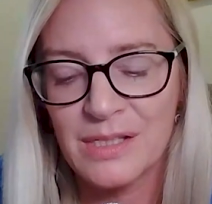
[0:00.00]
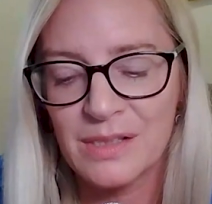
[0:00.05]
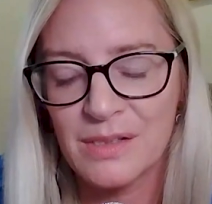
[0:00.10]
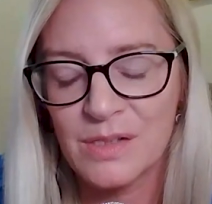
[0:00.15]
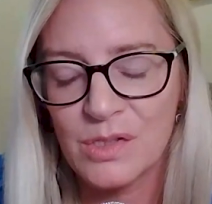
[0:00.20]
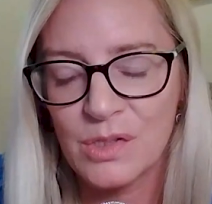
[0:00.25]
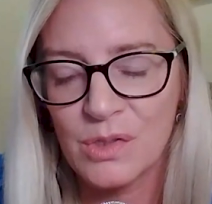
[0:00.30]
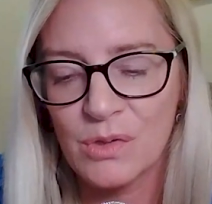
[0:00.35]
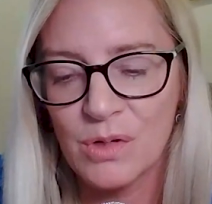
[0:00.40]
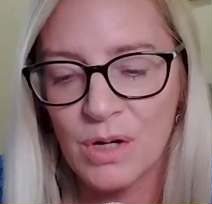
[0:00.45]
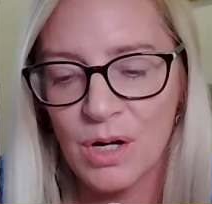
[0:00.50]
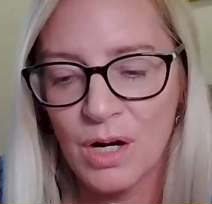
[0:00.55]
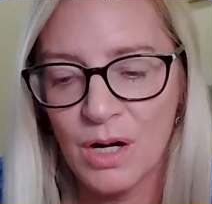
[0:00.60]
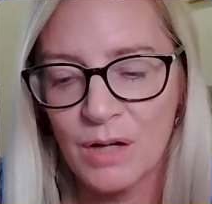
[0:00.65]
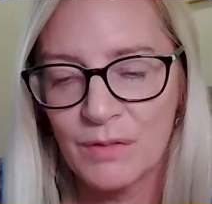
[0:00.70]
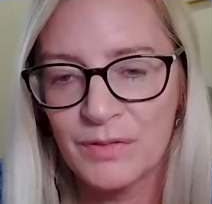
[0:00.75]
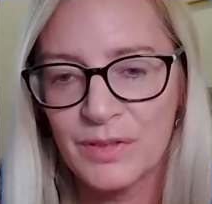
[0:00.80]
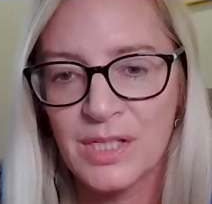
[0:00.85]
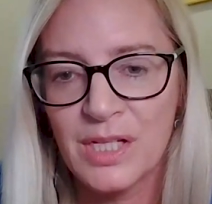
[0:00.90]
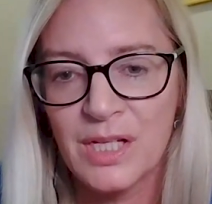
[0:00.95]
And so
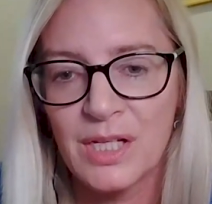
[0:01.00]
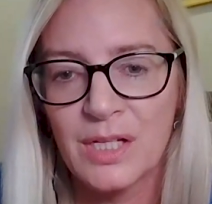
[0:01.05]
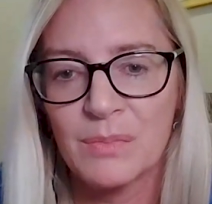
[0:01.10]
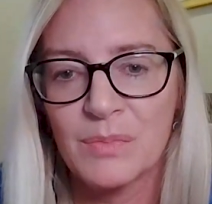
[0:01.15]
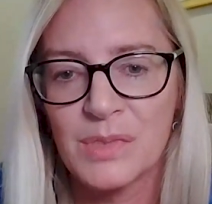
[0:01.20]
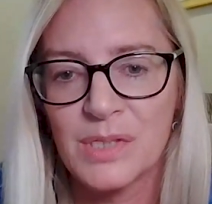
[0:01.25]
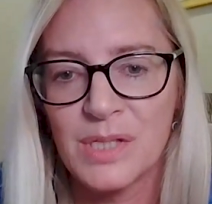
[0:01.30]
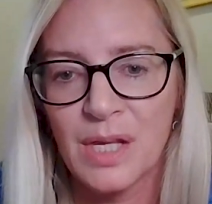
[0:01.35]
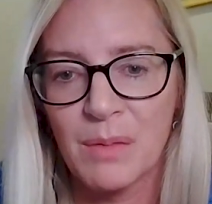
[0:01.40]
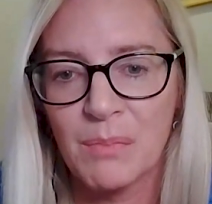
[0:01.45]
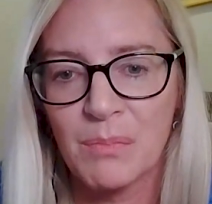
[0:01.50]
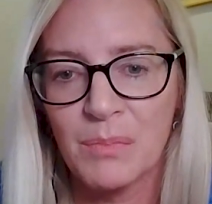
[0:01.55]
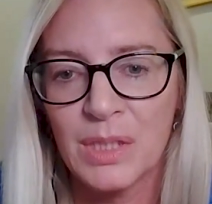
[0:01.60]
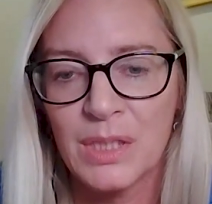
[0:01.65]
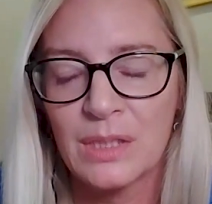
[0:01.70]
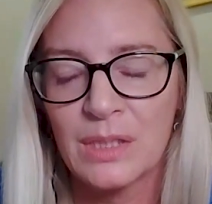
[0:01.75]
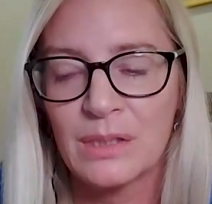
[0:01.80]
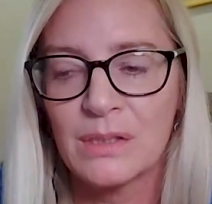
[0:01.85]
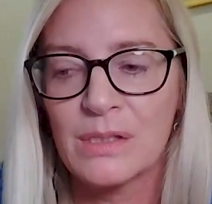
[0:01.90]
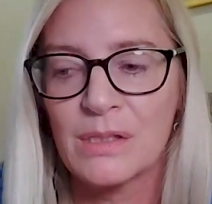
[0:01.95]
oftentimes that
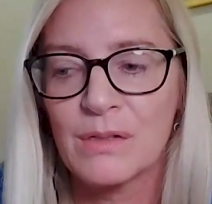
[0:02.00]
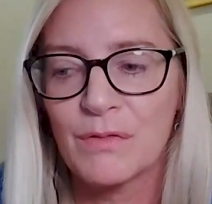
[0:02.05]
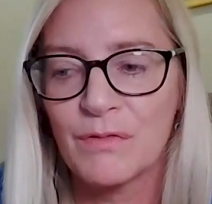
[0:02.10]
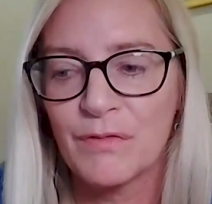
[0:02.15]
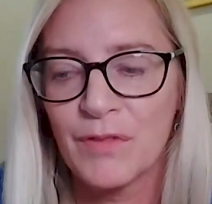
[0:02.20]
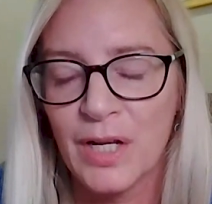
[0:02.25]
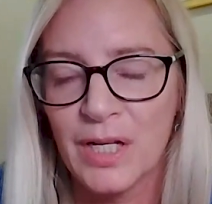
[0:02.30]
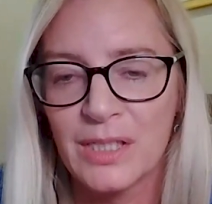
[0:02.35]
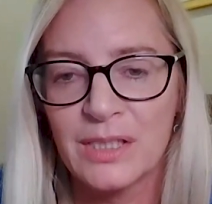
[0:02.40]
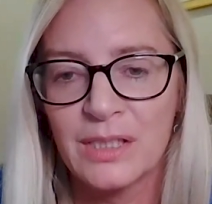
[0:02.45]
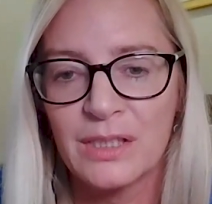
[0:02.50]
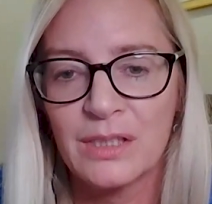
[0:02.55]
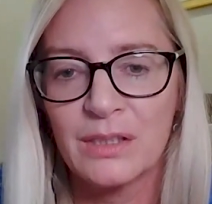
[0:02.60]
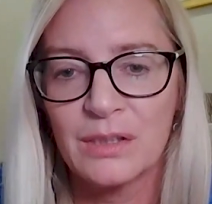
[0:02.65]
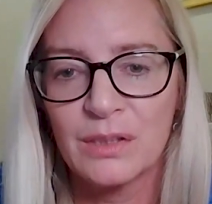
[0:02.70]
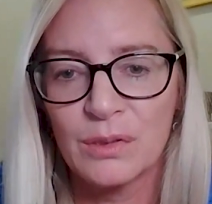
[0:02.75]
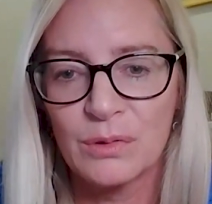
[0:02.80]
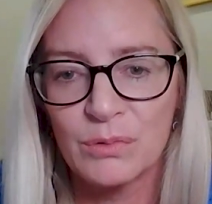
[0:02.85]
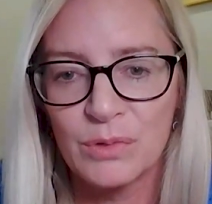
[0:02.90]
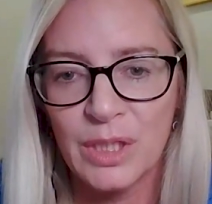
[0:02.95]
means
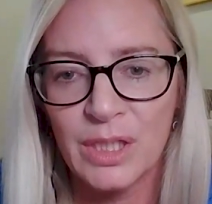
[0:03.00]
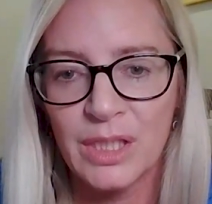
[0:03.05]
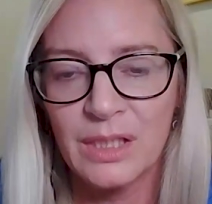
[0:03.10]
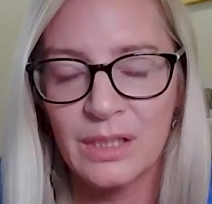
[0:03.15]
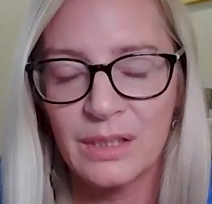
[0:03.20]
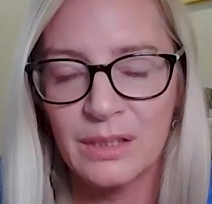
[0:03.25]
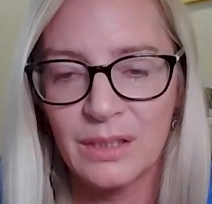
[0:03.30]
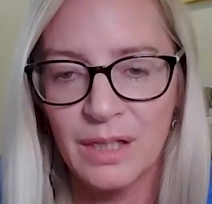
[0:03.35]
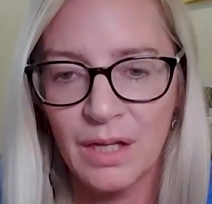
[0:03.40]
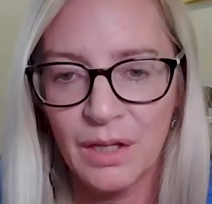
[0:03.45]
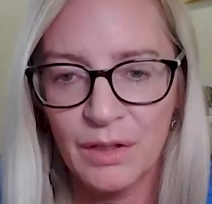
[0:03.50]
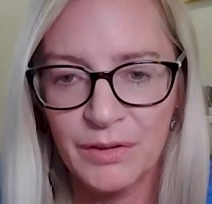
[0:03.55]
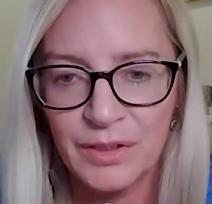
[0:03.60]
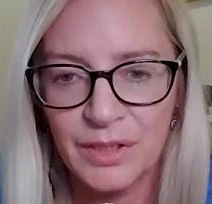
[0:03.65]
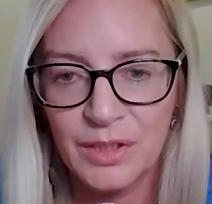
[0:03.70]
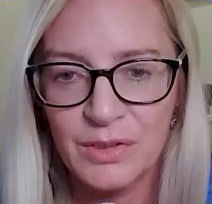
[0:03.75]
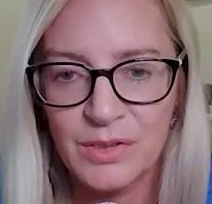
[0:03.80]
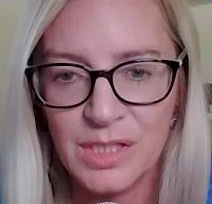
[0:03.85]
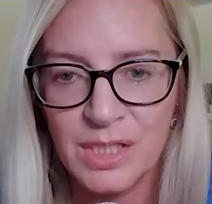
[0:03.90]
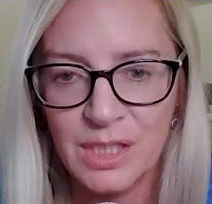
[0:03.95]
finding the right
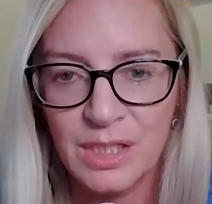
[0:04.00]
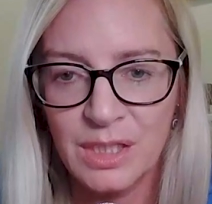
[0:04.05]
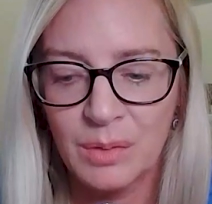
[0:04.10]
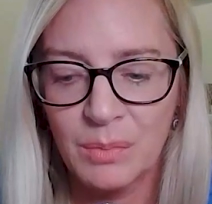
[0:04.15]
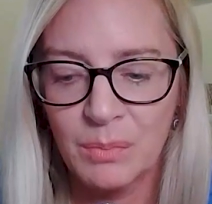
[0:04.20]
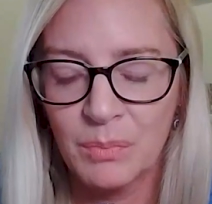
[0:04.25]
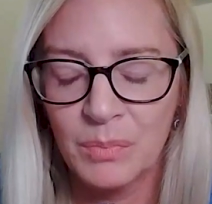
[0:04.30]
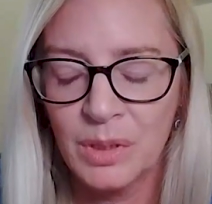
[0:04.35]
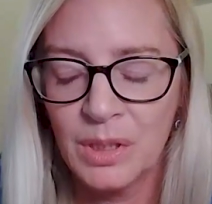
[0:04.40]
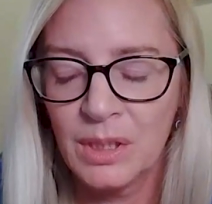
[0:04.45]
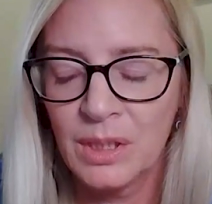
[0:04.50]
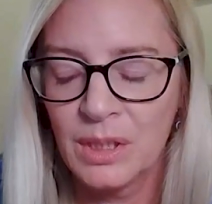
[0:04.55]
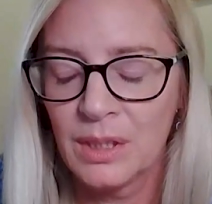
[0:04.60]
healthcare team